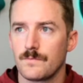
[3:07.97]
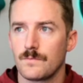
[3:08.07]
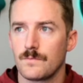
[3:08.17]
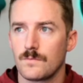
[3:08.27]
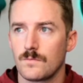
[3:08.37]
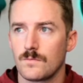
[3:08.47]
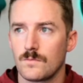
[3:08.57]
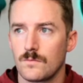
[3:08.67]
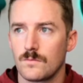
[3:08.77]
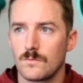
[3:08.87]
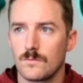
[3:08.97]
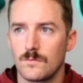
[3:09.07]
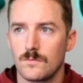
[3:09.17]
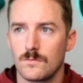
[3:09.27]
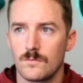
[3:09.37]

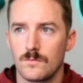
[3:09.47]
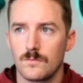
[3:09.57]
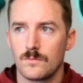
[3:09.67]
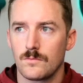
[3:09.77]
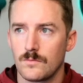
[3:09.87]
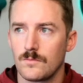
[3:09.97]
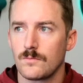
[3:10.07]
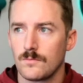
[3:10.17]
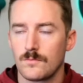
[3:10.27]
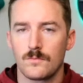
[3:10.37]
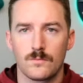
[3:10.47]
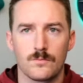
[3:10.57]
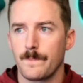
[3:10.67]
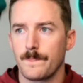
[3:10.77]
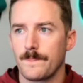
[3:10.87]

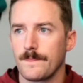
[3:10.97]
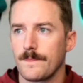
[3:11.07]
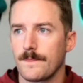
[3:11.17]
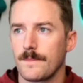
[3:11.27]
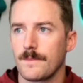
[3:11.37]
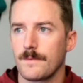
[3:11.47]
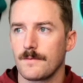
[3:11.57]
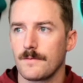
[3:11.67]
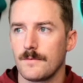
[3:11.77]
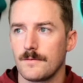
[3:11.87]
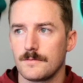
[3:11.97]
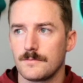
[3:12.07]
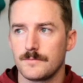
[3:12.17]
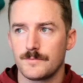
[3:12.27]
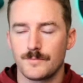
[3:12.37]

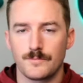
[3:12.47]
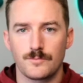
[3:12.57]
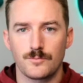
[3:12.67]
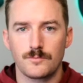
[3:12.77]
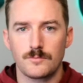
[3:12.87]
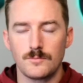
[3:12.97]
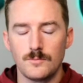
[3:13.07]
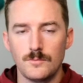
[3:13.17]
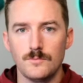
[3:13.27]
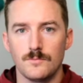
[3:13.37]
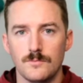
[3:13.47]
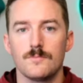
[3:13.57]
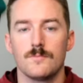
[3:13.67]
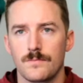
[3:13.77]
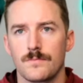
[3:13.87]

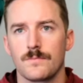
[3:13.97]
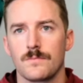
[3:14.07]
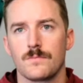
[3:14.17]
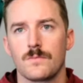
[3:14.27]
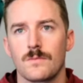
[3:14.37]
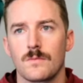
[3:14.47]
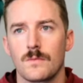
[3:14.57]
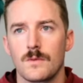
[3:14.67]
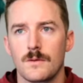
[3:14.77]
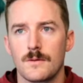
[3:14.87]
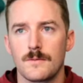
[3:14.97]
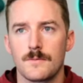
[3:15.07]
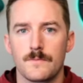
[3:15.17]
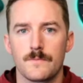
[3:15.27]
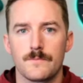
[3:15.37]

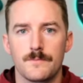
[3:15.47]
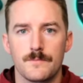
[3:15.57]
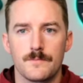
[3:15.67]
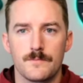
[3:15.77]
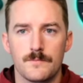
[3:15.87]
This person isn't speaking.